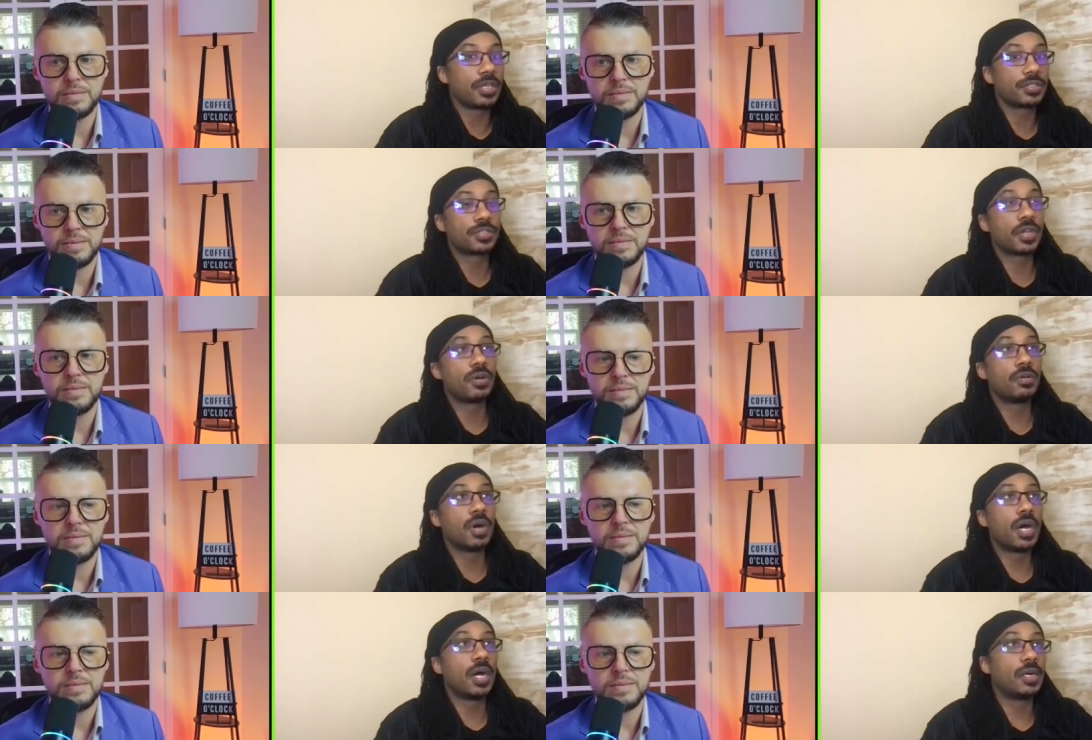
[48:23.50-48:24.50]
Speaker 1: And so
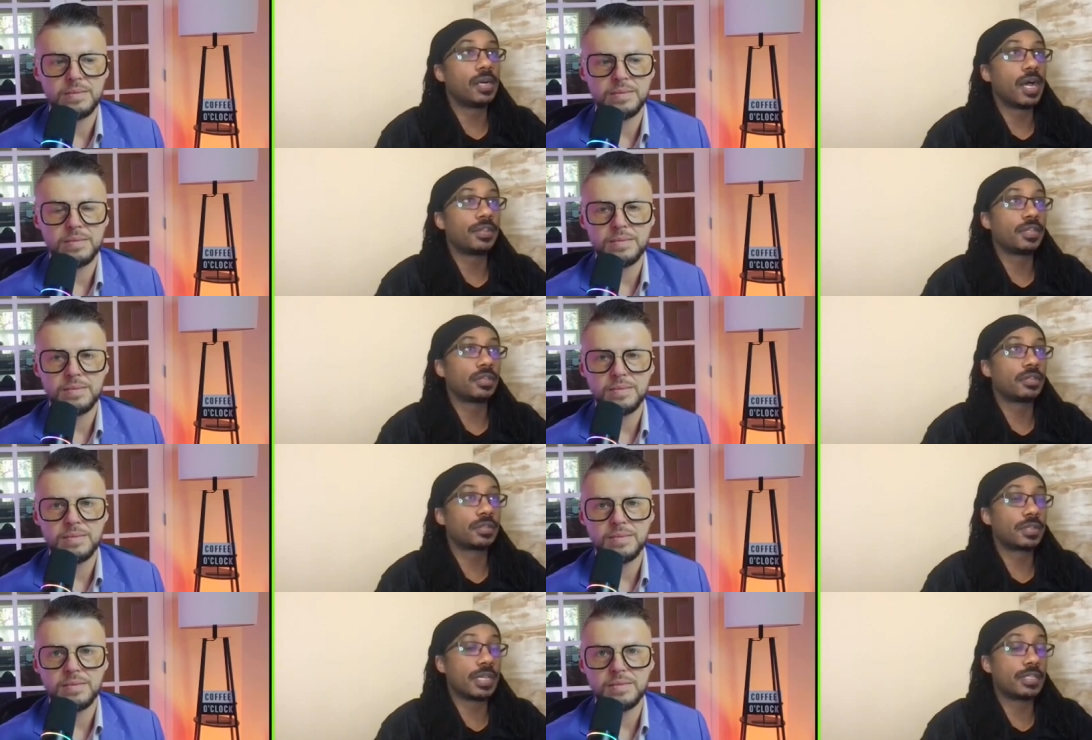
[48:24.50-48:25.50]
uh, I think
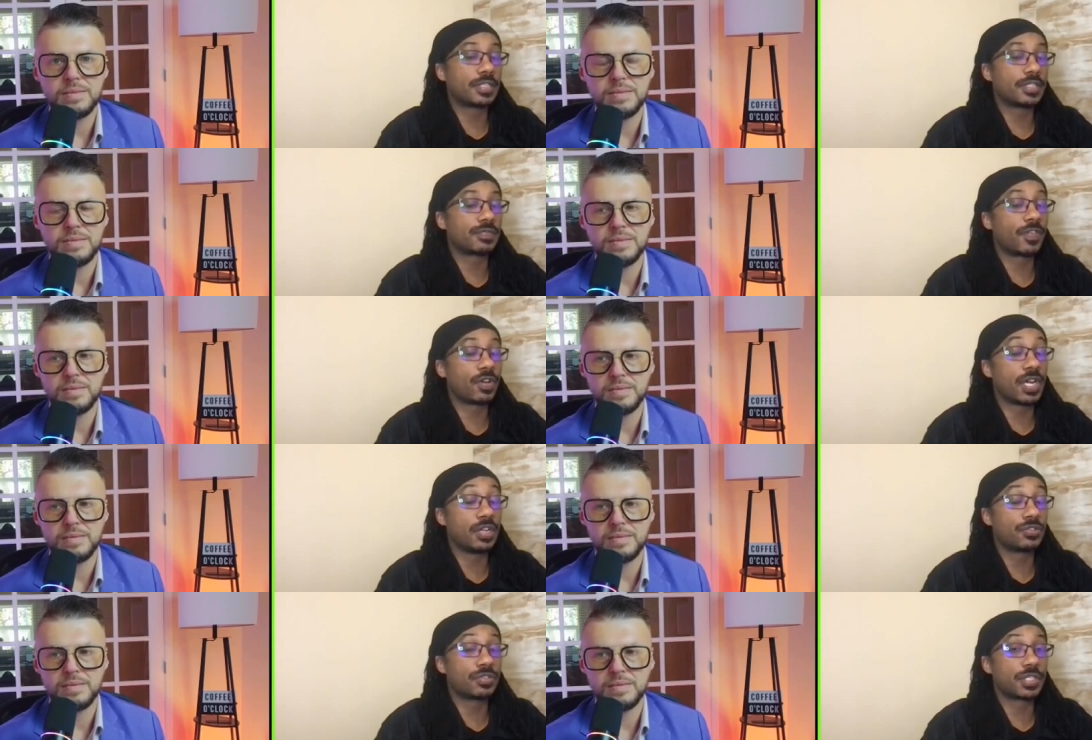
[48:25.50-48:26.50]
it's, it's very
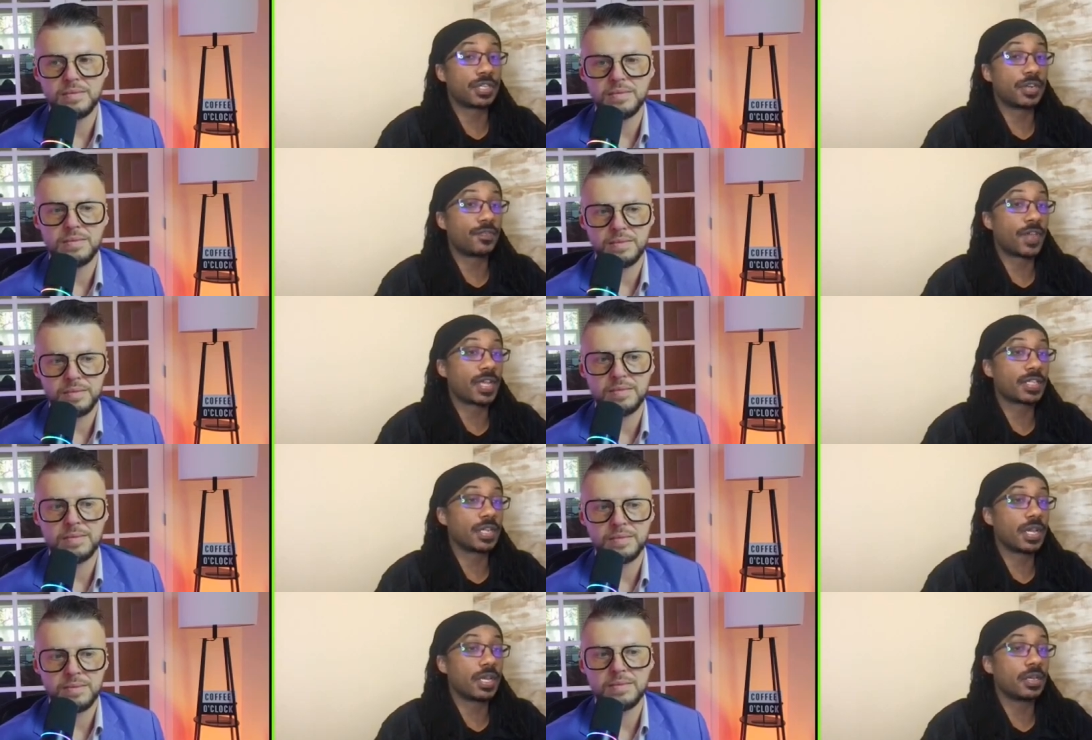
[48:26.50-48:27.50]
interesting and
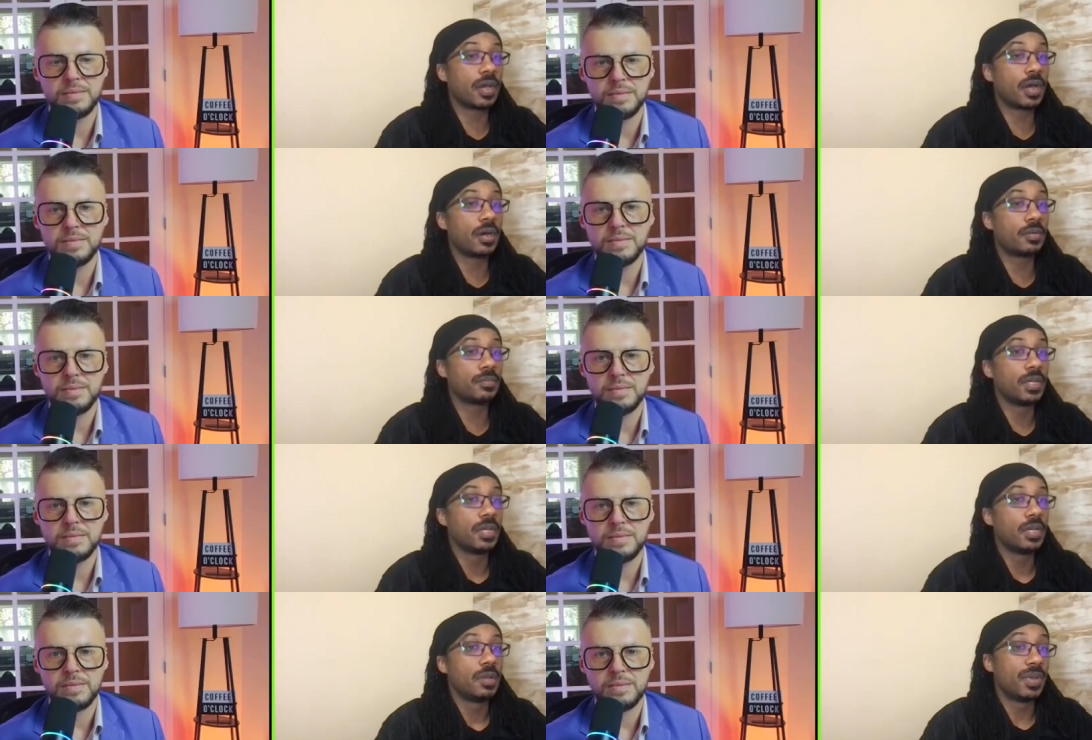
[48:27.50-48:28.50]
fascinating. Um,
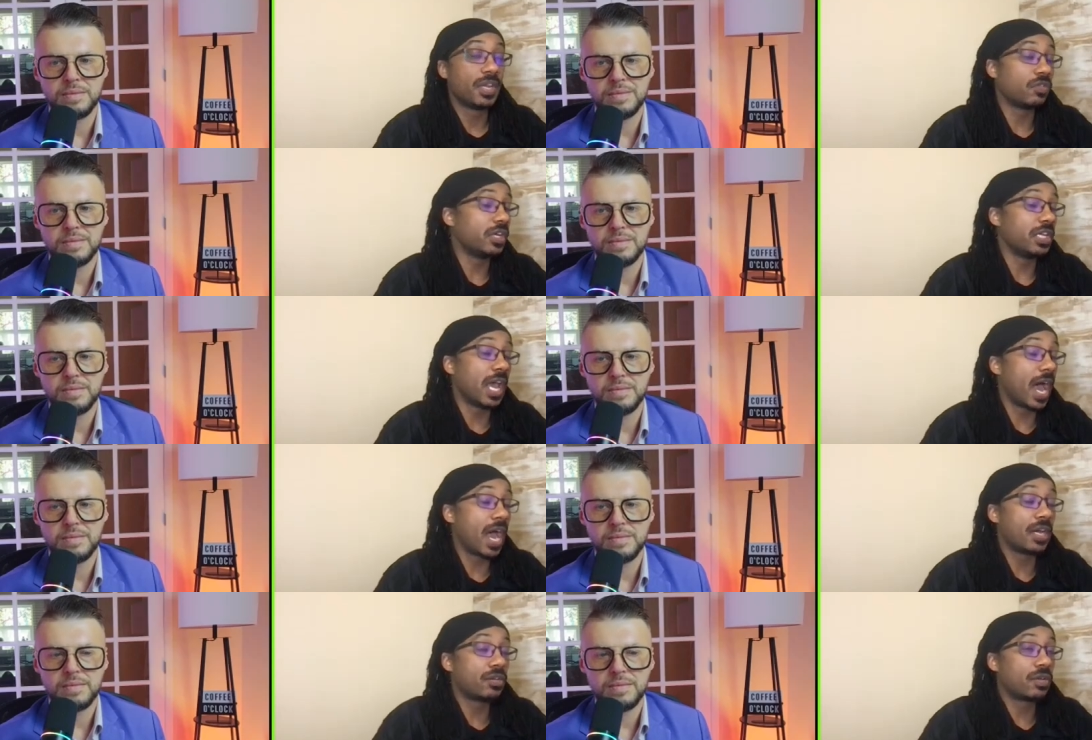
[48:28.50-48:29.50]
But agree, yeah,
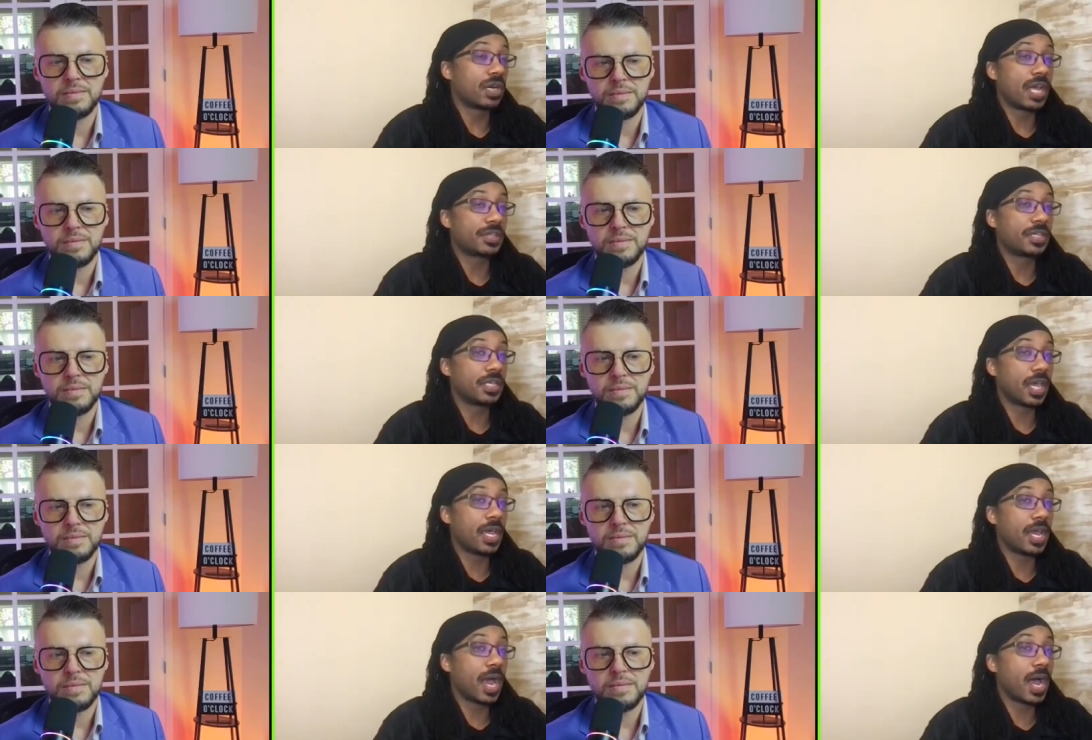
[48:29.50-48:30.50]
I agree. I think
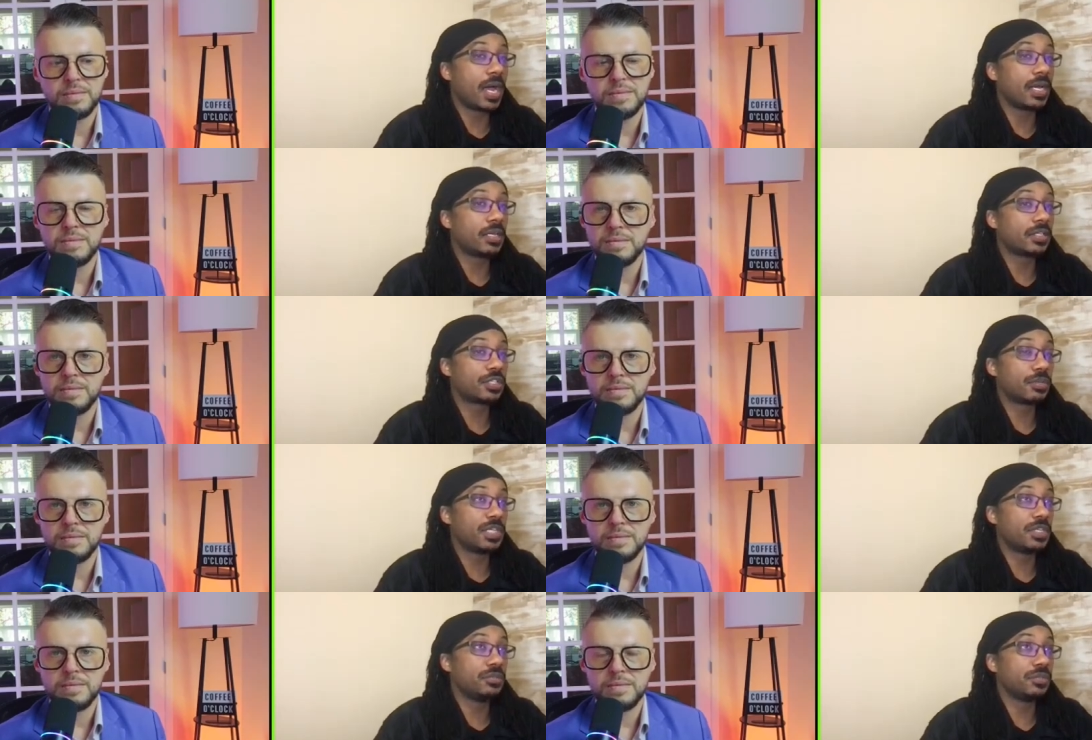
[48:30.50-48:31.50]
A I should be
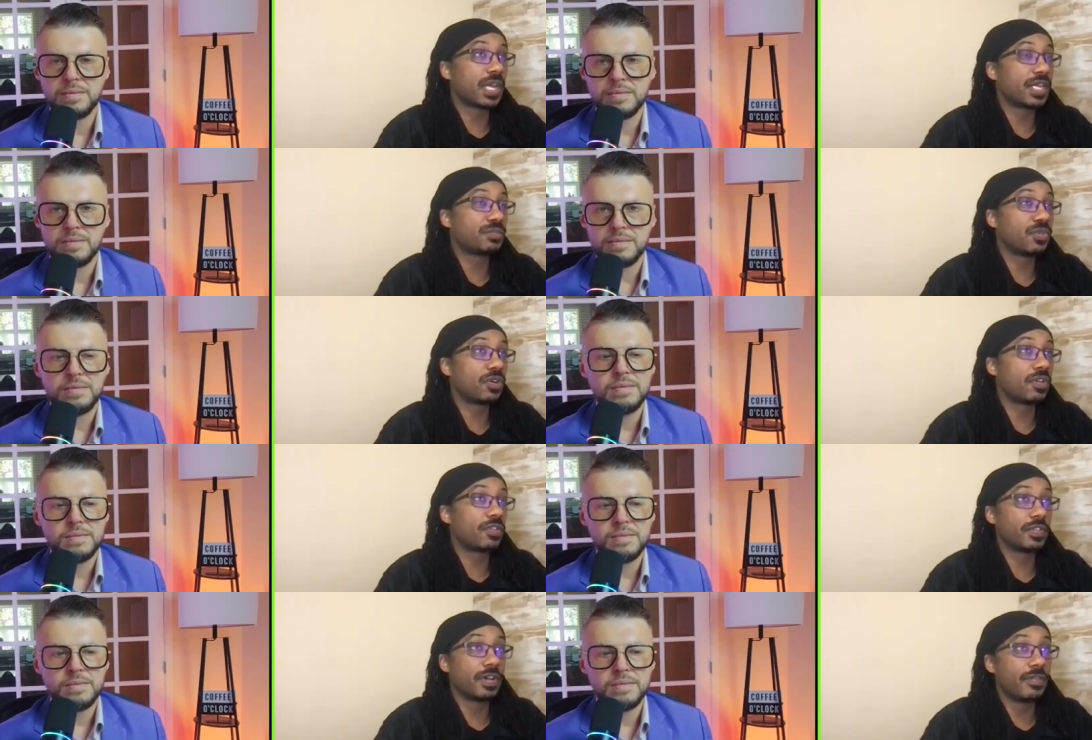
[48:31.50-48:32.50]
used as
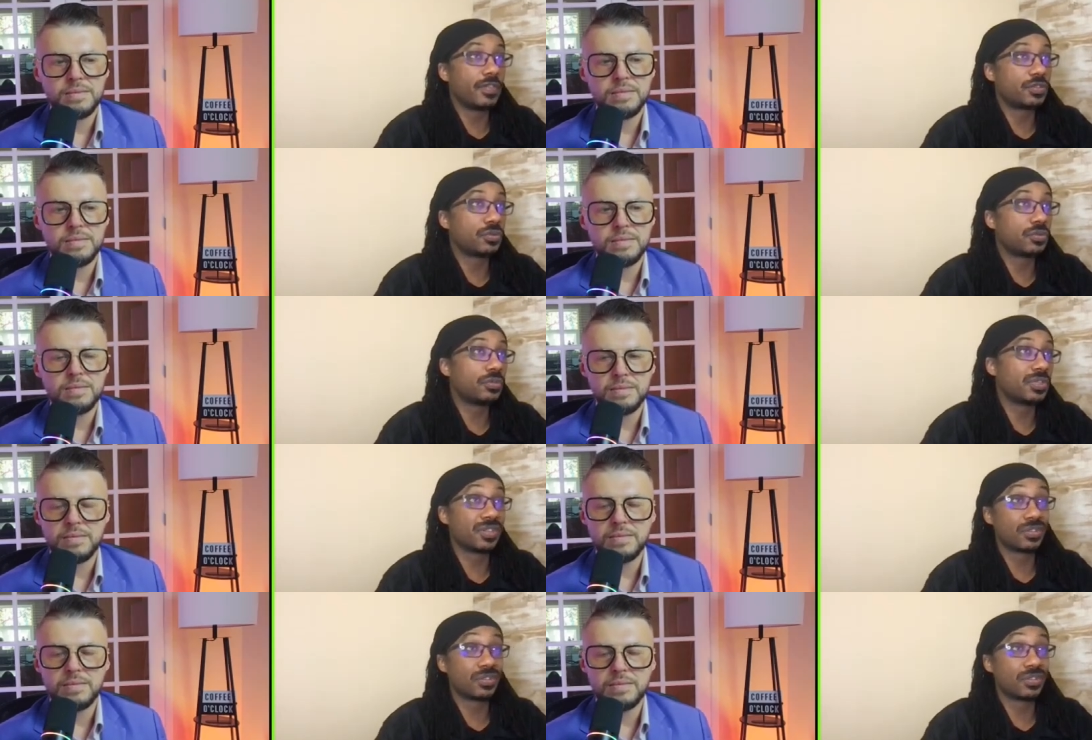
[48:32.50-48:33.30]
more of a tool than